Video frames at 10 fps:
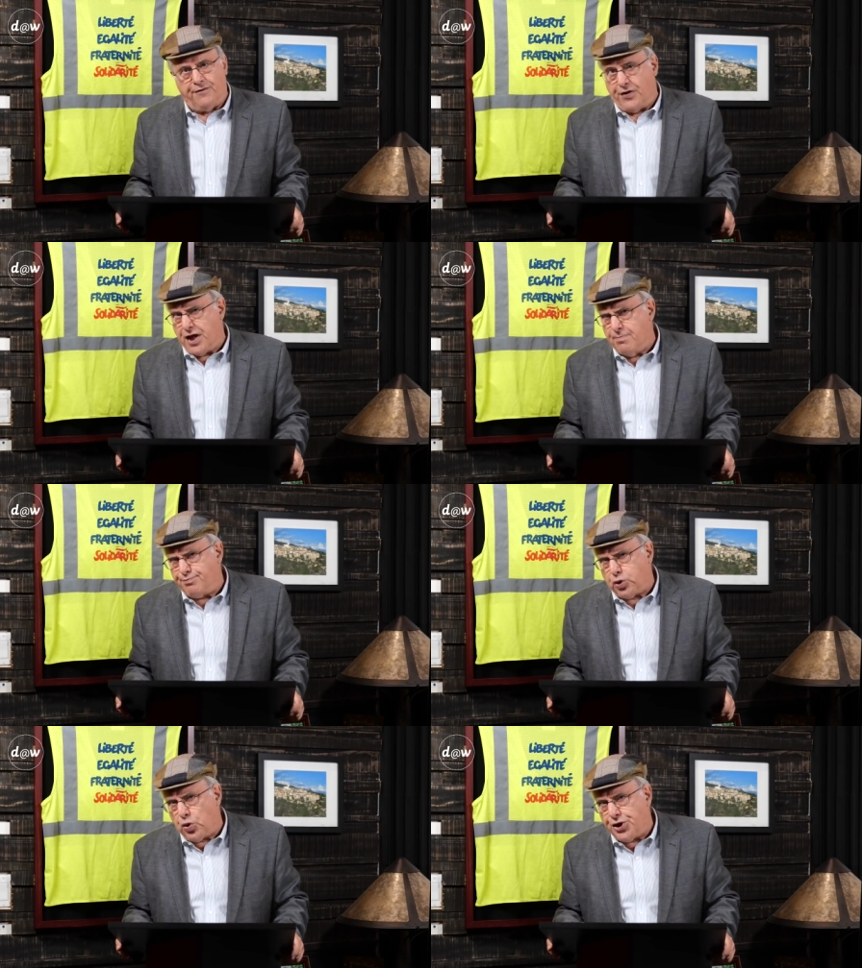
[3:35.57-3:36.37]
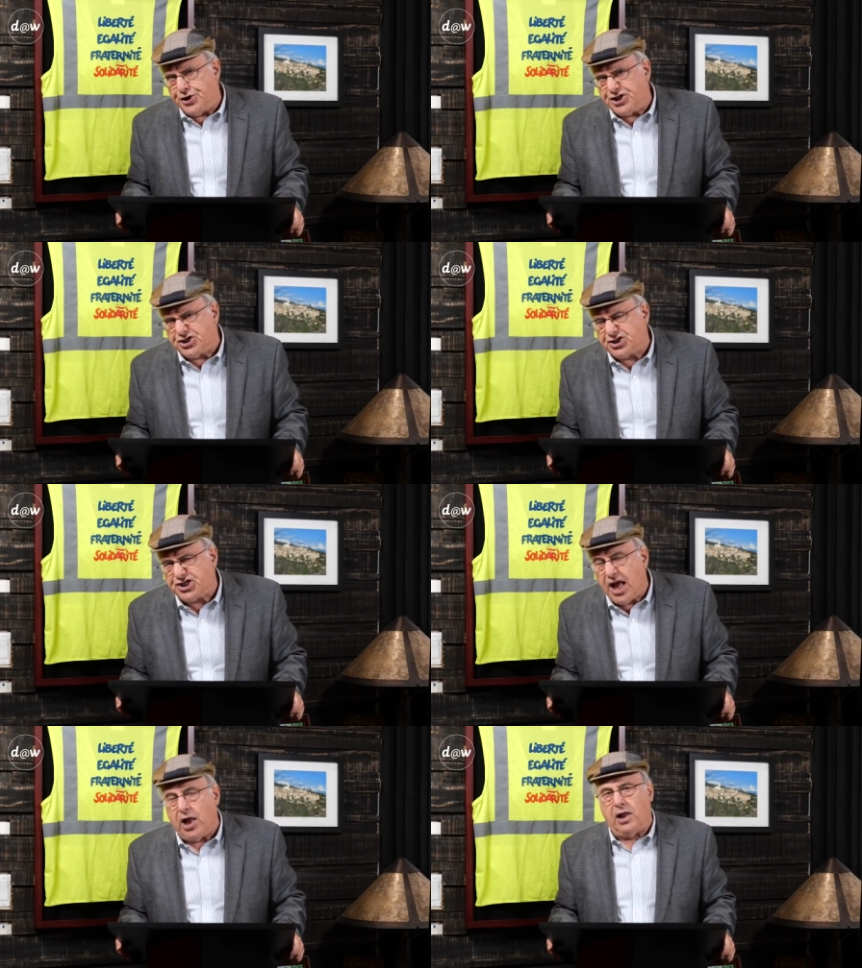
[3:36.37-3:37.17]
for the employer to
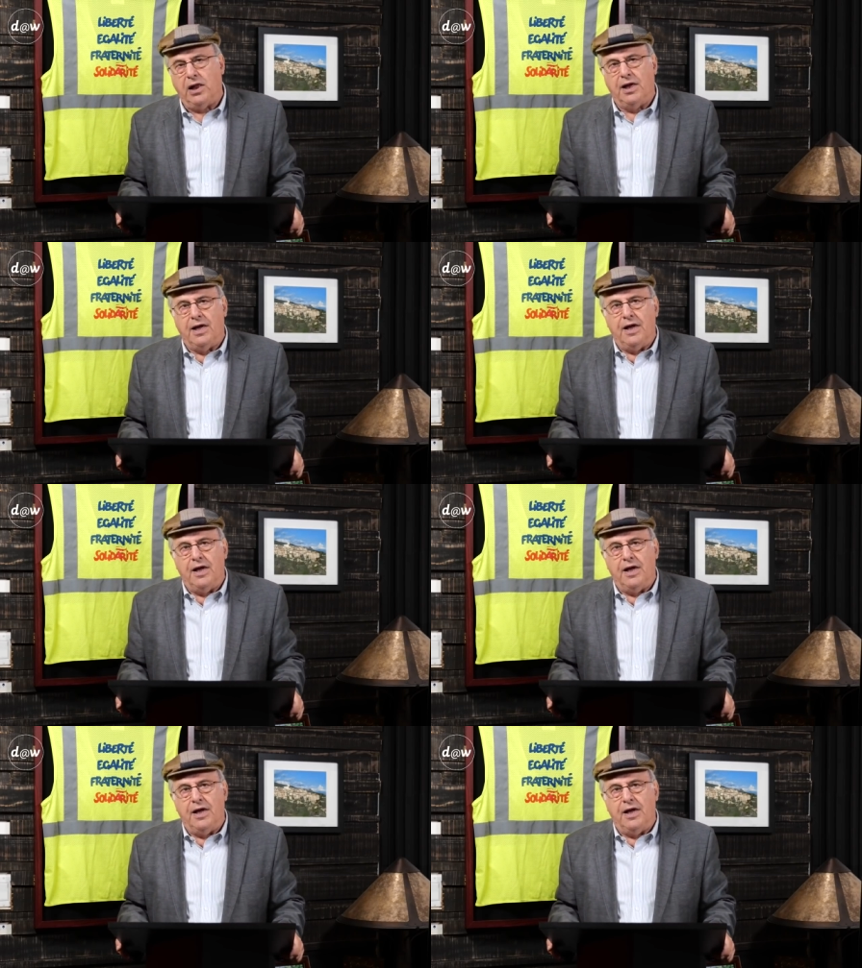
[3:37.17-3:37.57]
sell,